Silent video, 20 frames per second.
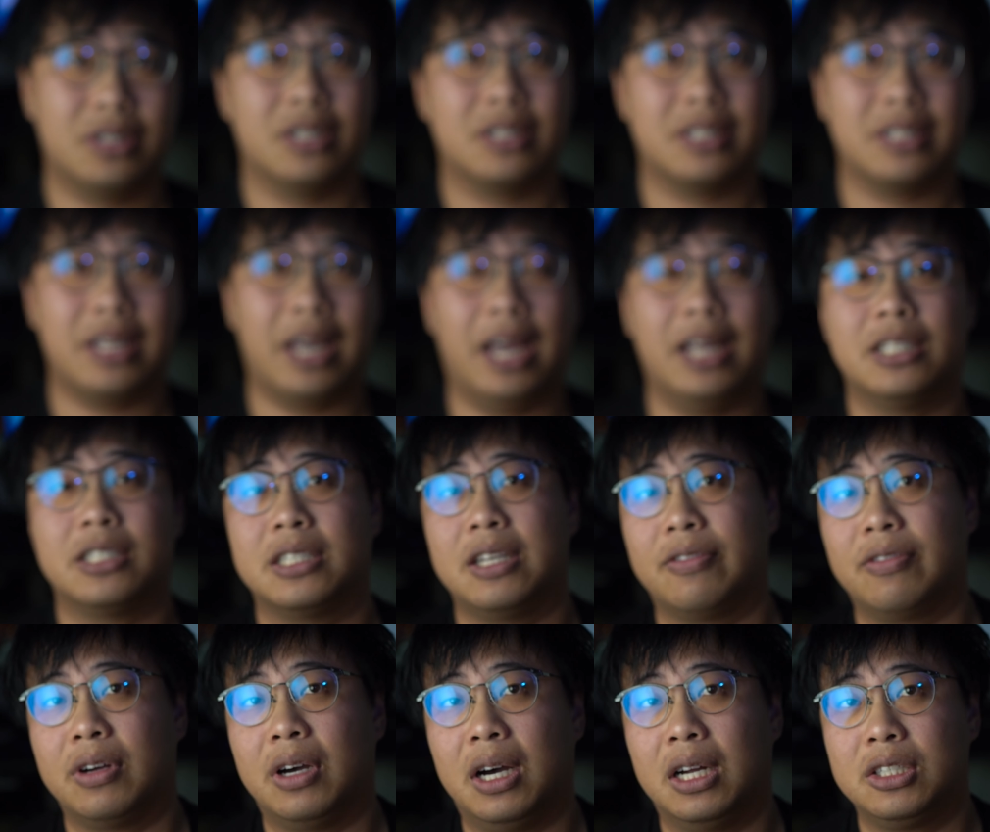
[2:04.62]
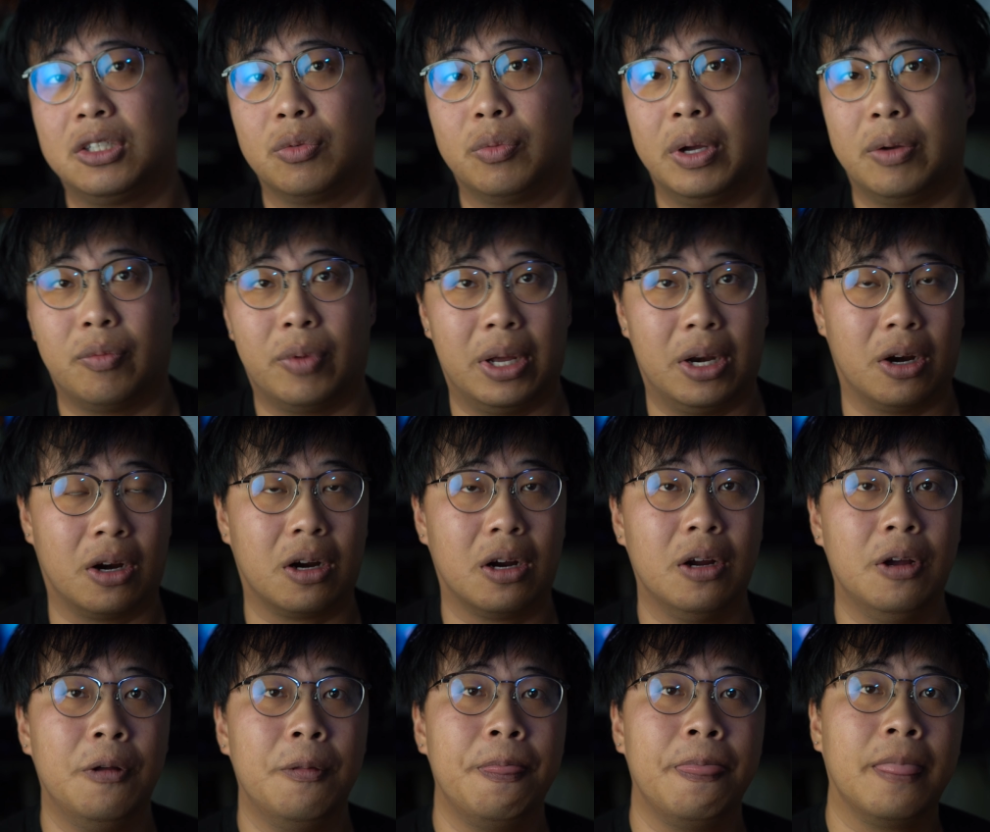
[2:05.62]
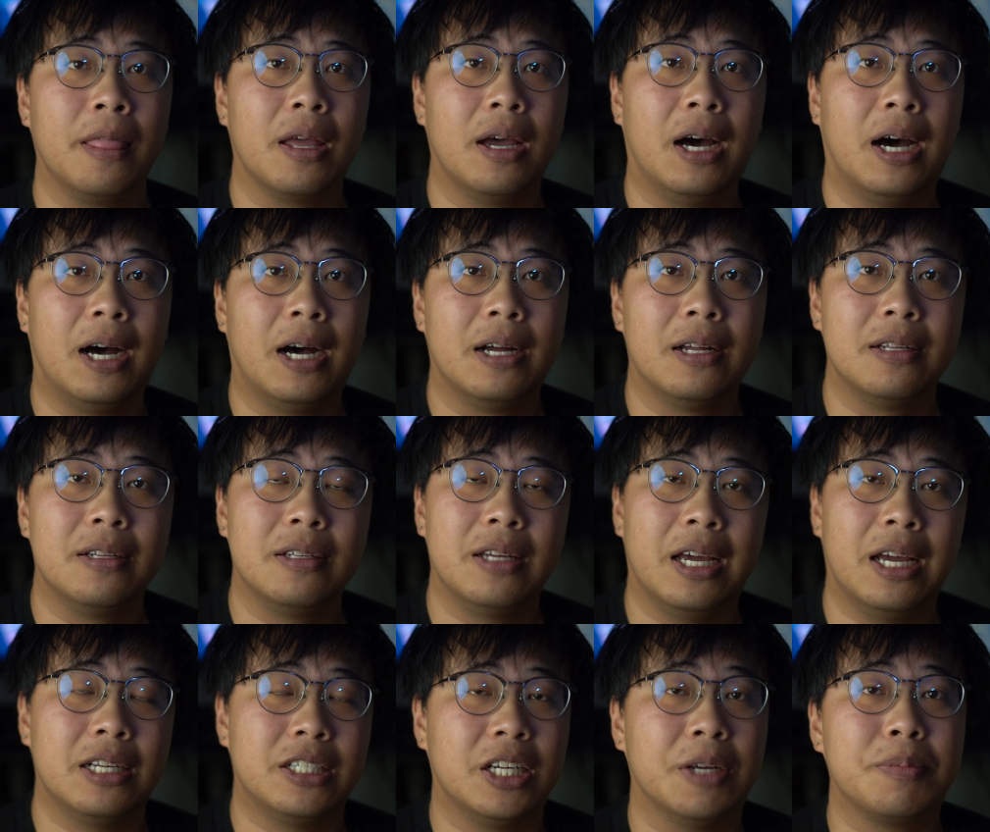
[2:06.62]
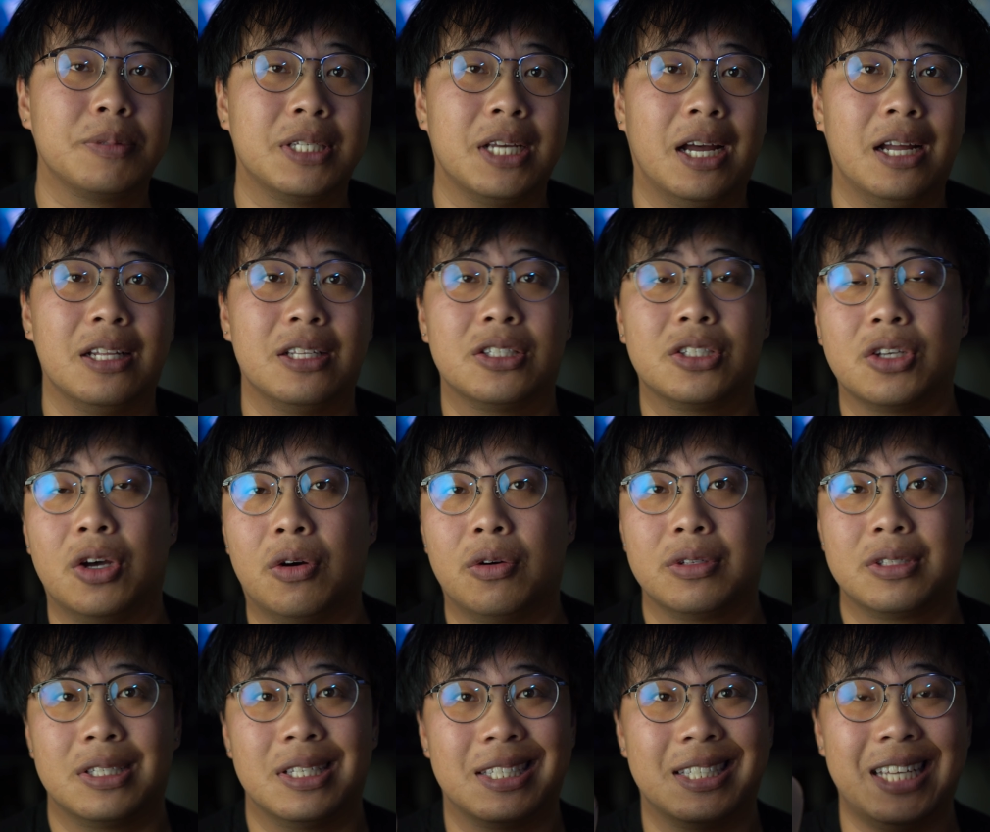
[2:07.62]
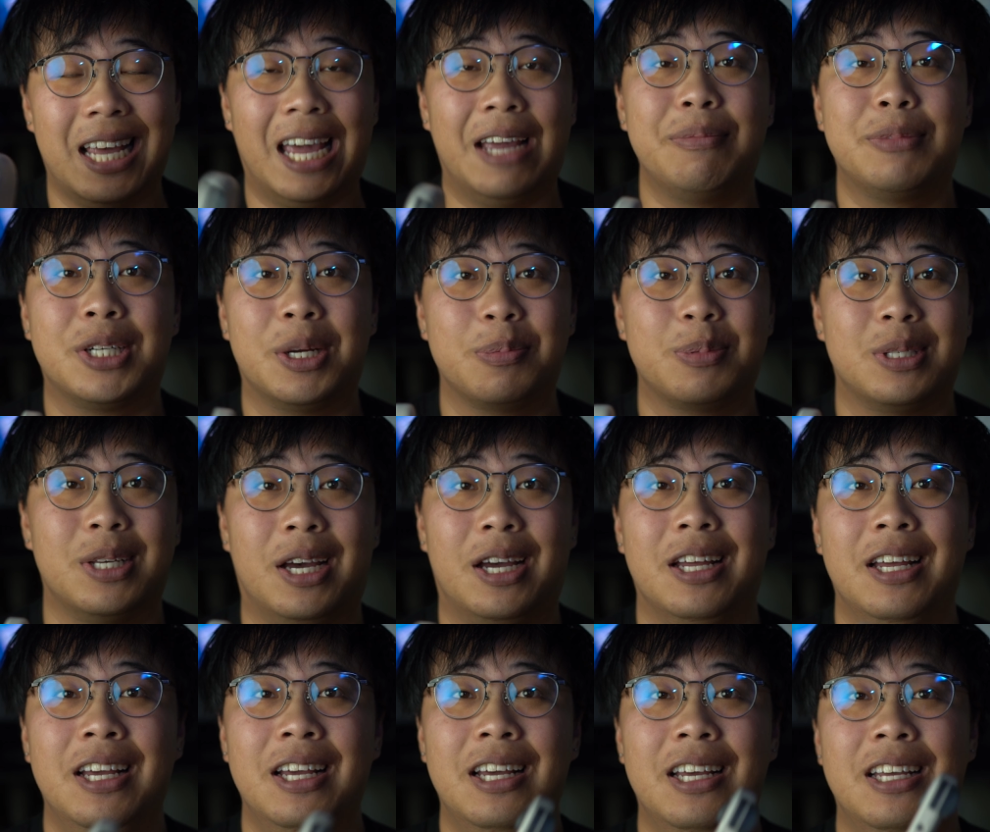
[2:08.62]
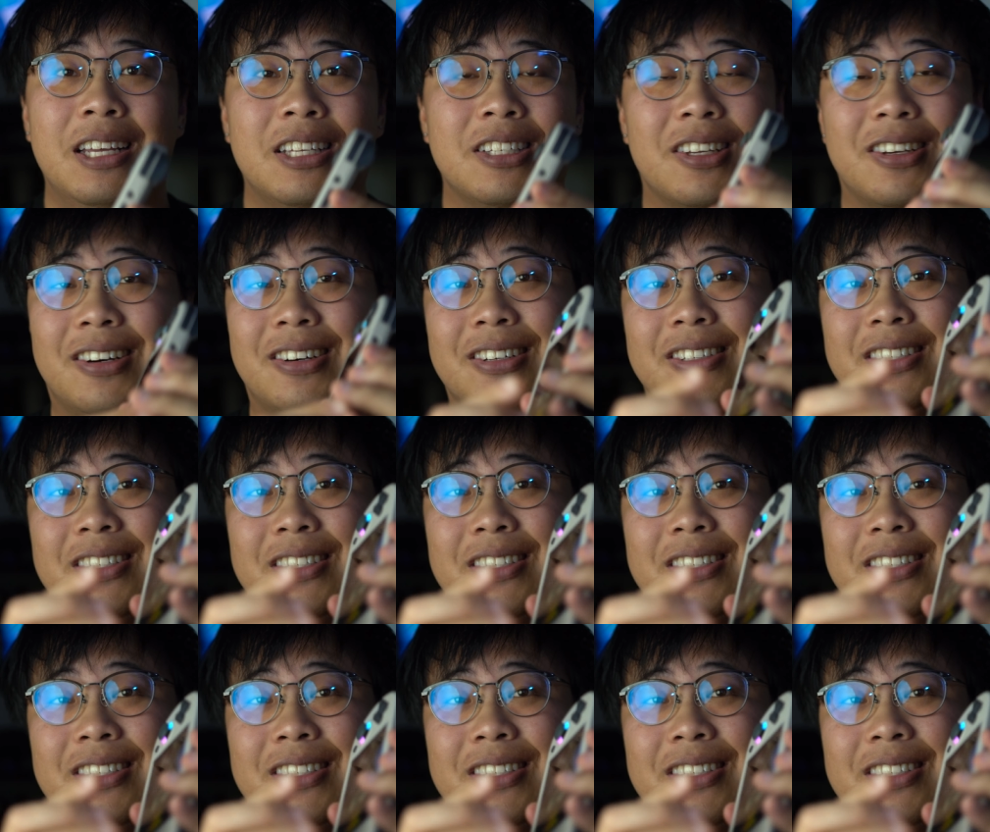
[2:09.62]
this H700 wind winner chipset. So it's the same chipset. So